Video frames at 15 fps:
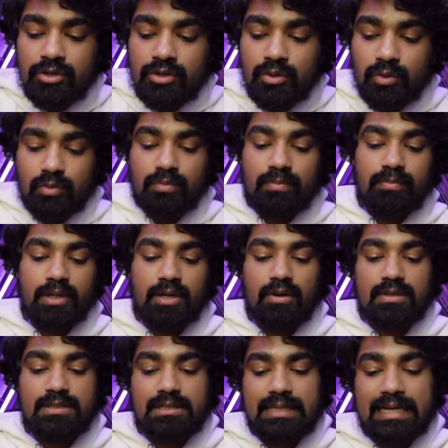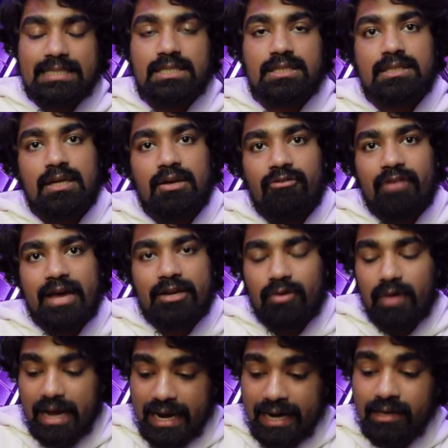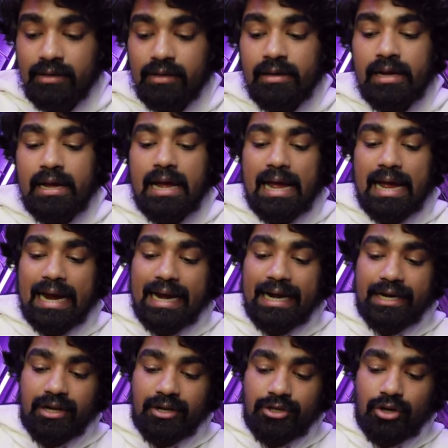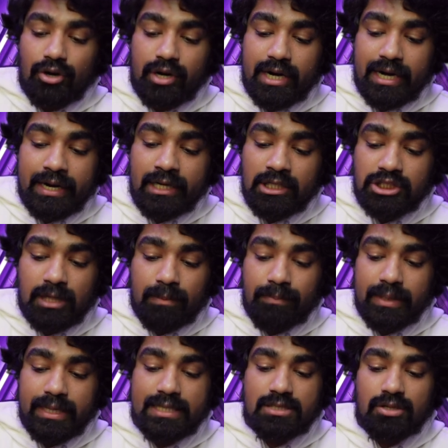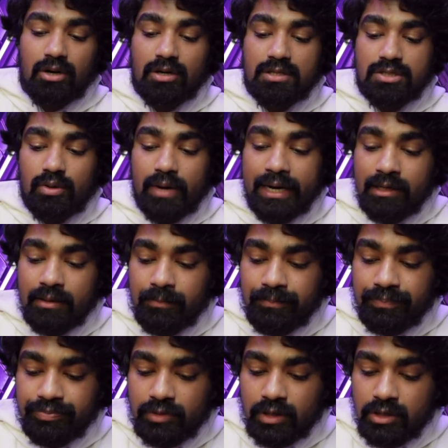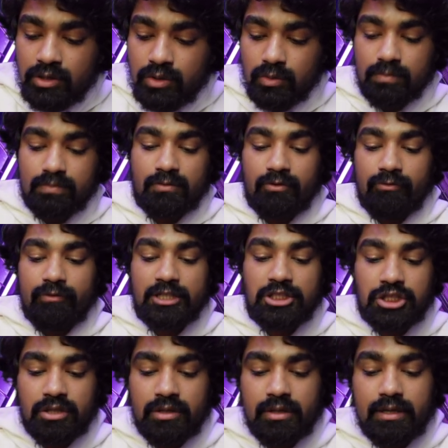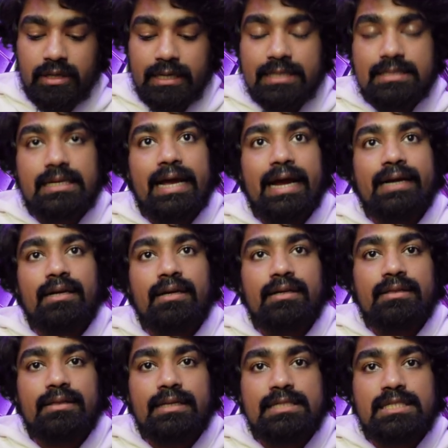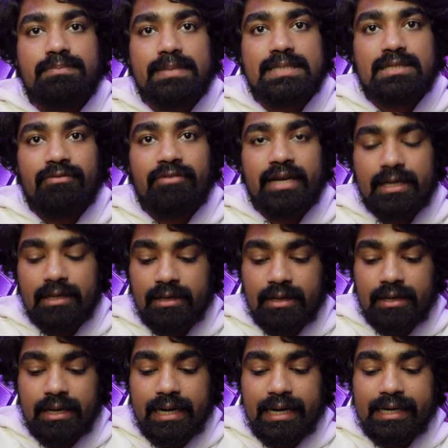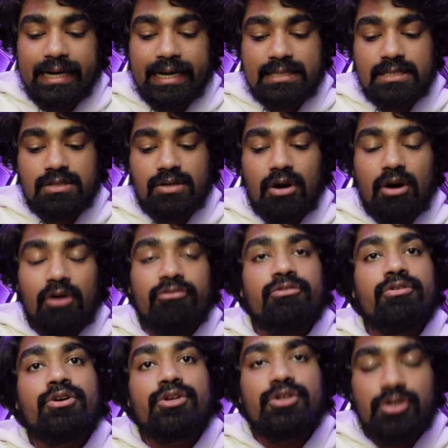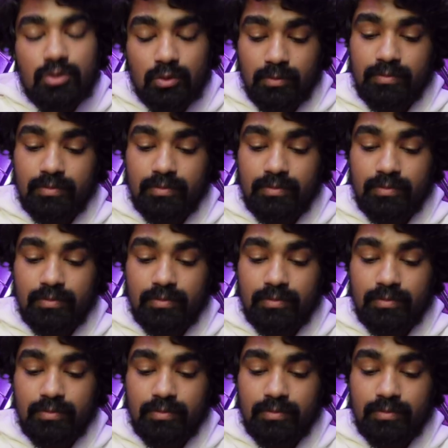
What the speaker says: 2, because that's where you are at, and your current jump is also at 2, which is at this specific index of 2.